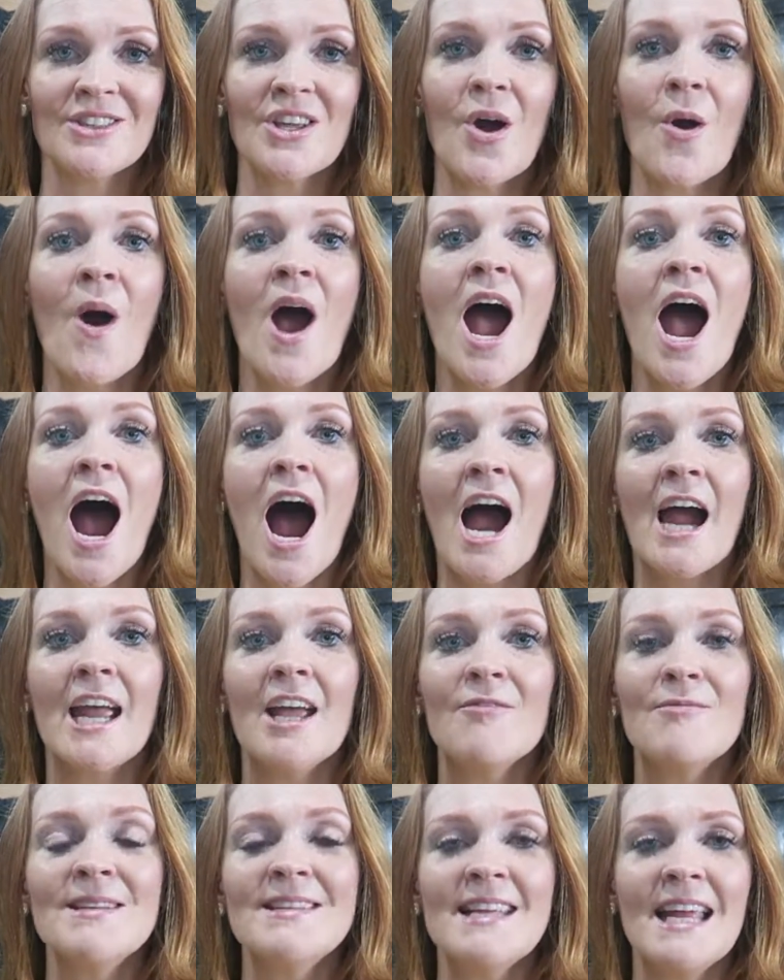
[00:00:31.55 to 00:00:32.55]
So I
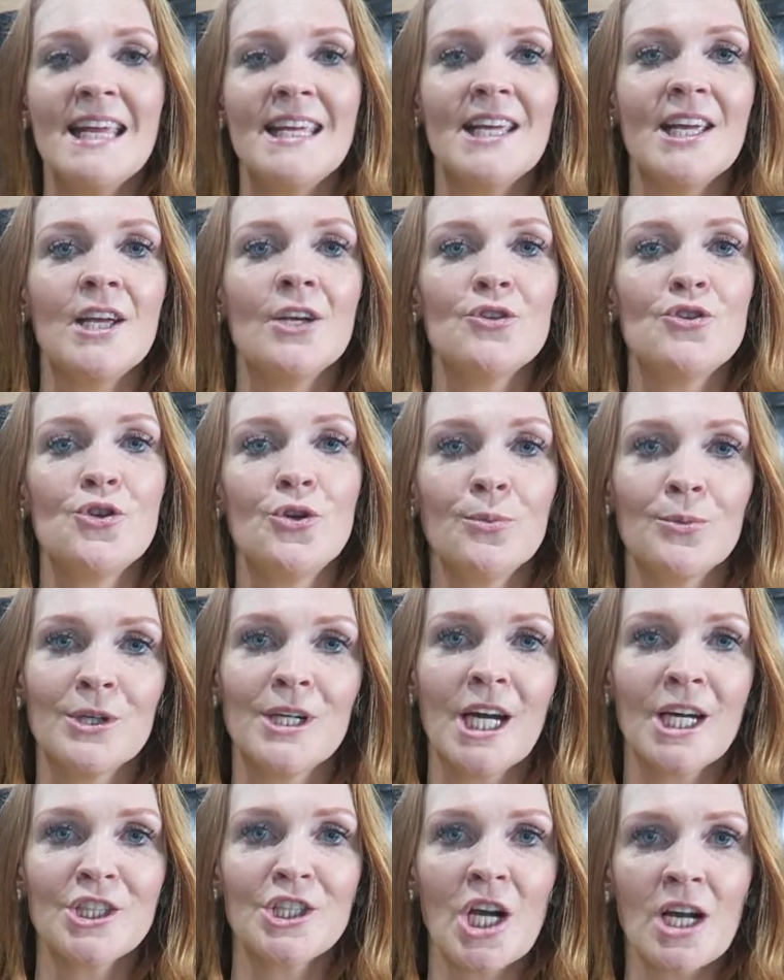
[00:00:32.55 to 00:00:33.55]
have been taking
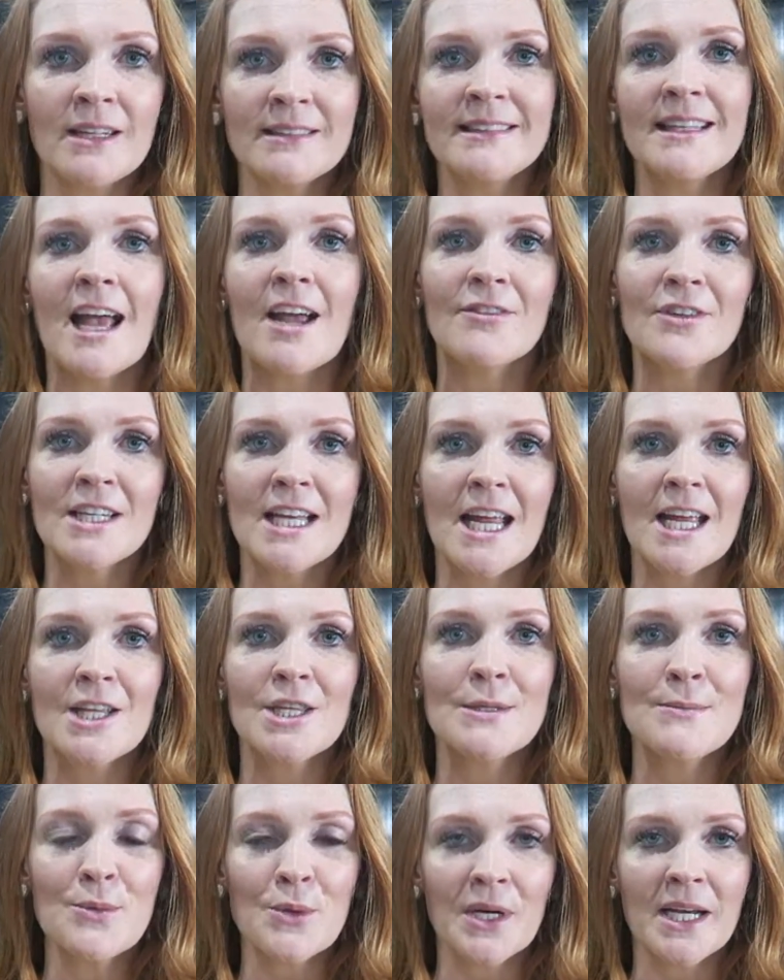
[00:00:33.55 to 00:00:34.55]
turmeric shots every day
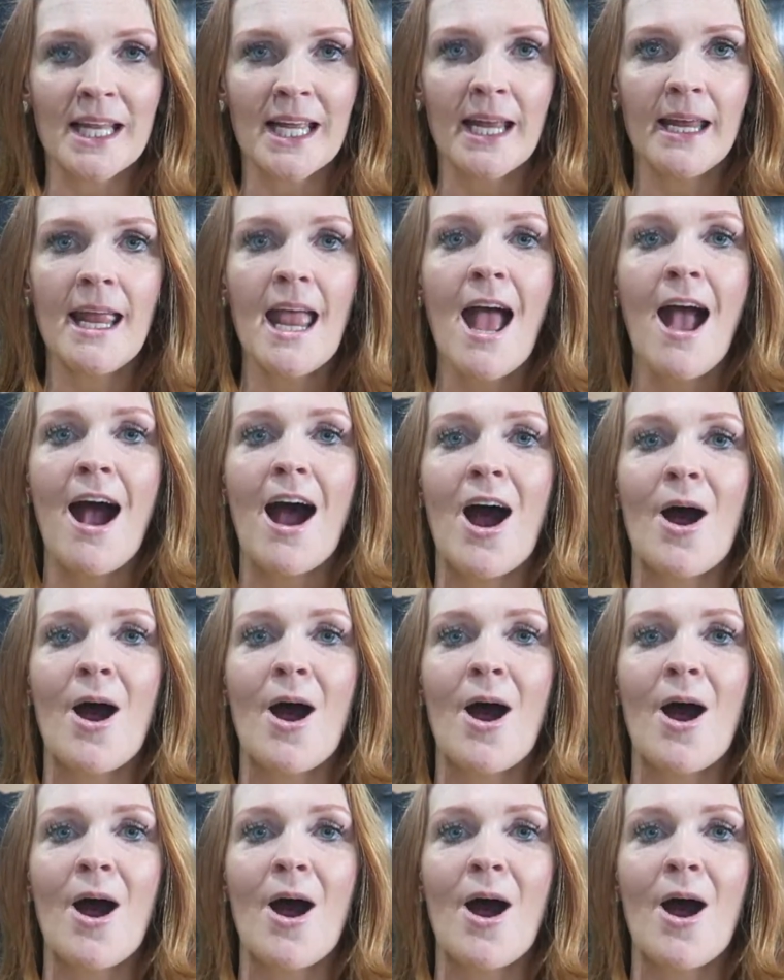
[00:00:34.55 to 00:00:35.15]
in the morning.